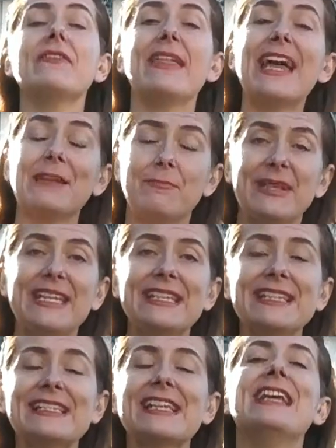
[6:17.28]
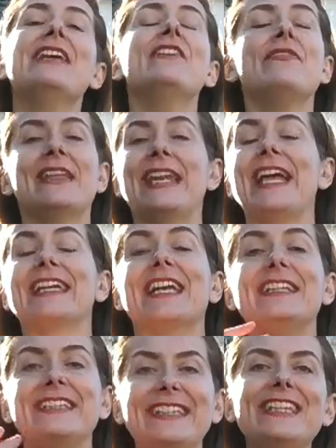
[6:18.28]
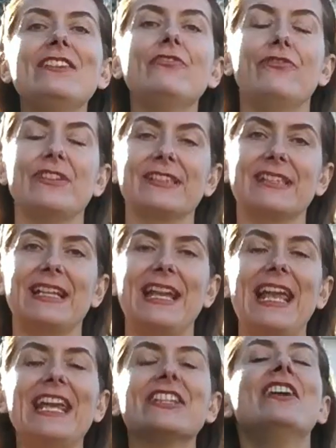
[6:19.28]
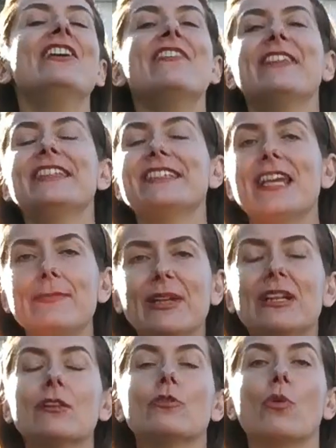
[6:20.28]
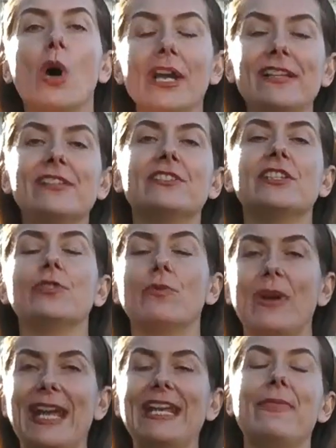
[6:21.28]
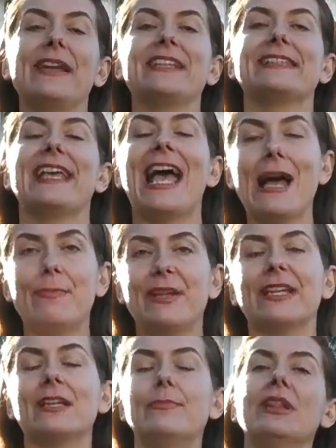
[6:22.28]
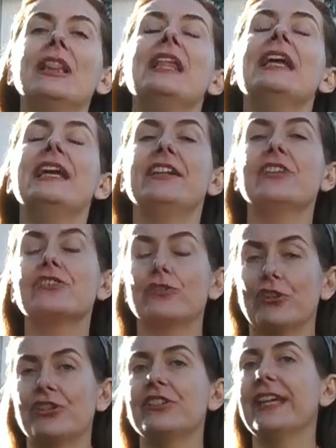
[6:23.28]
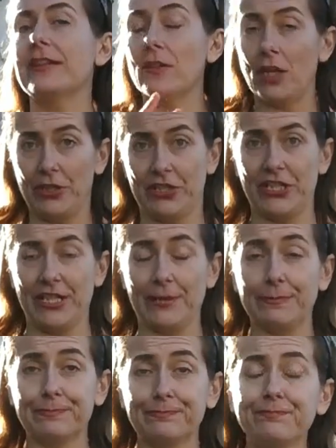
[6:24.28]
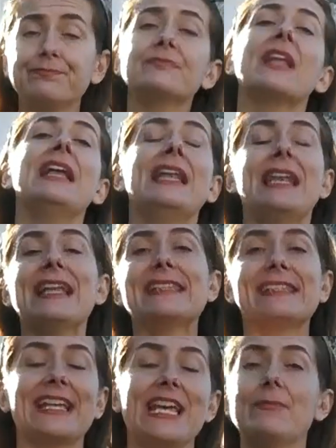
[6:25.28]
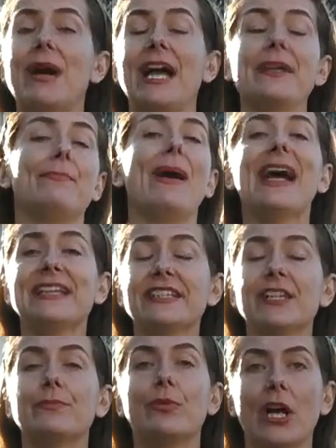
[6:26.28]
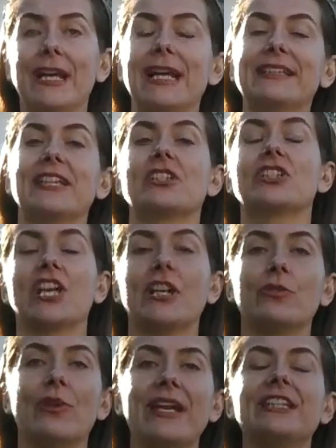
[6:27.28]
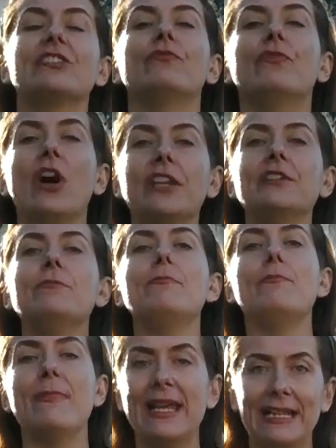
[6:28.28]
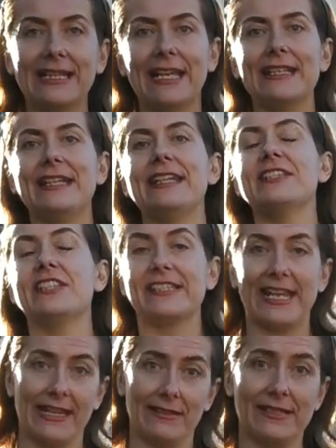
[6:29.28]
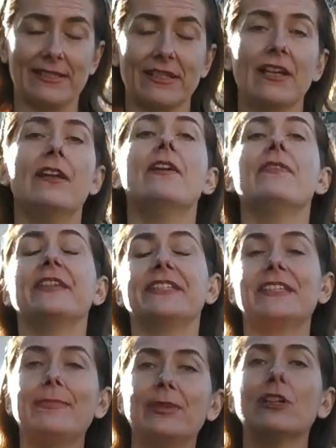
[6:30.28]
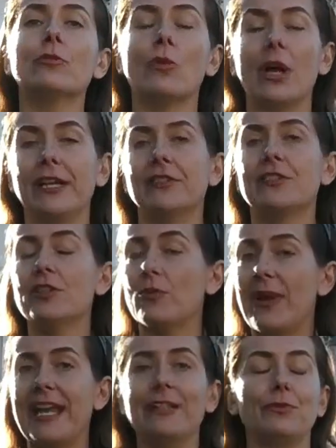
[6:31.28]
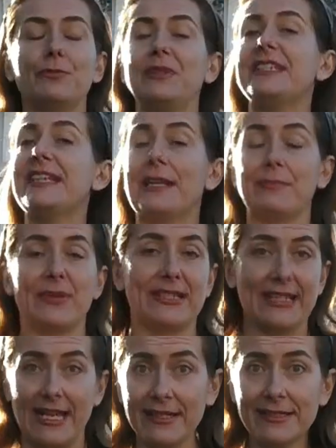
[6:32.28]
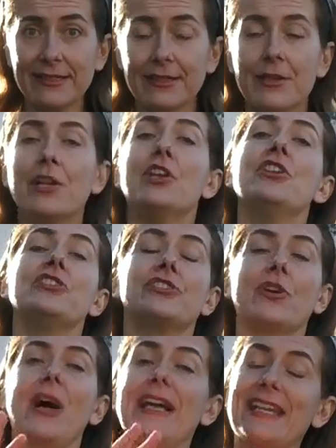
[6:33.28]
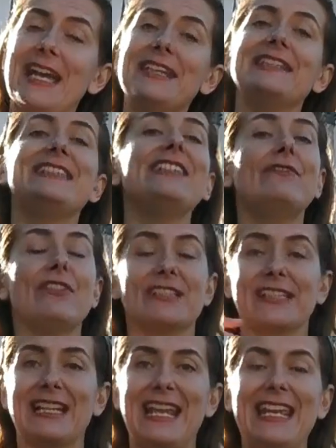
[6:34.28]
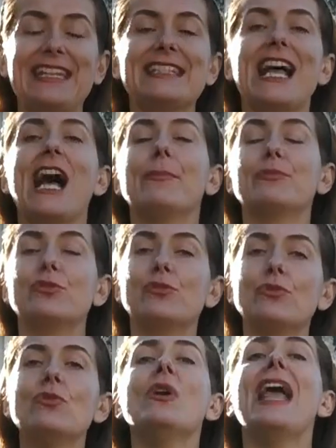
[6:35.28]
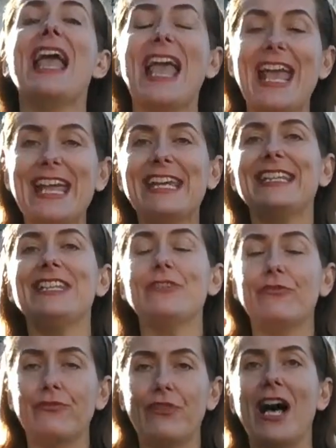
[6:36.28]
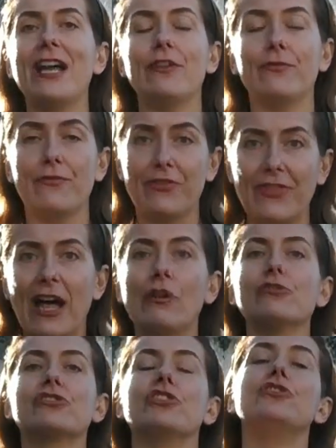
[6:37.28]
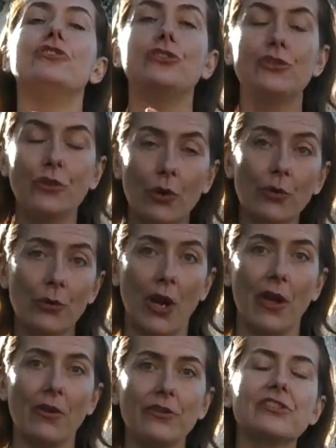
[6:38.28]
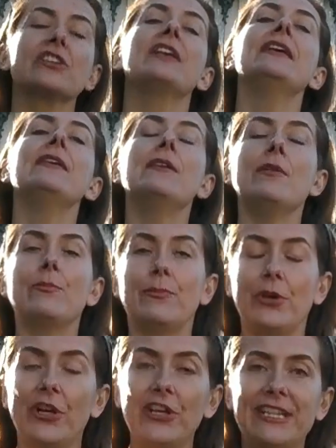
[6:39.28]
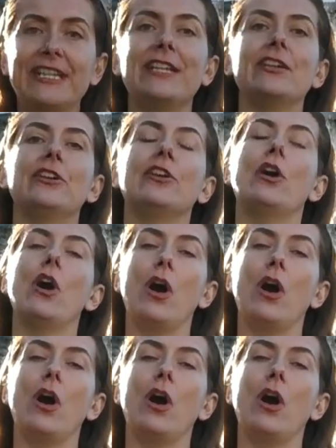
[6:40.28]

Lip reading: That means that I can defiscalate the typical royalty rate that is applicable in a certain technology. Let's say my patented product has generated 1 million in sales. The typical royalty rate would be 10%, so I can defiscalate up to 85,000 euros per year